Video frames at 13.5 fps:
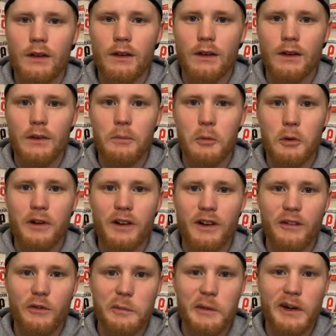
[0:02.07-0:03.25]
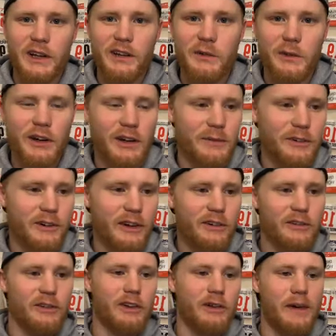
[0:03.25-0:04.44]
Good morning, everybody. Welcome to Running
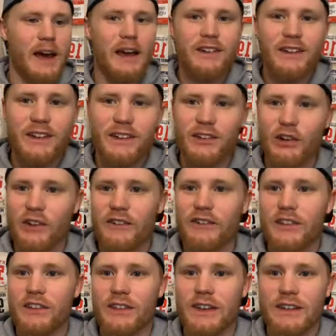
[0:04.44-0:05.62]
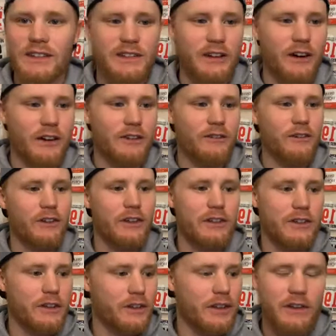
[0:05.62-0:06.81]
Reimagined. Sorry for the late start. For those of
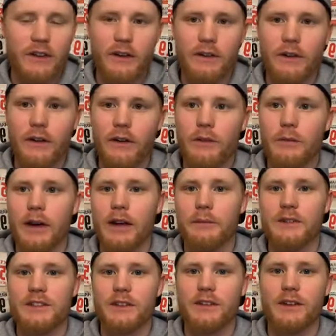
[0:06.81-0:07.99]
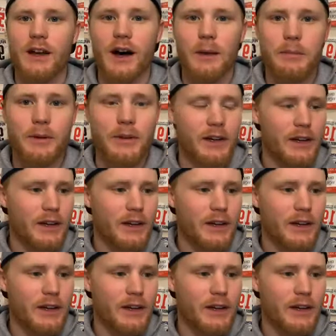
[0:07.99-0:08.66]
you that don't know, my name is Dylan Hopper.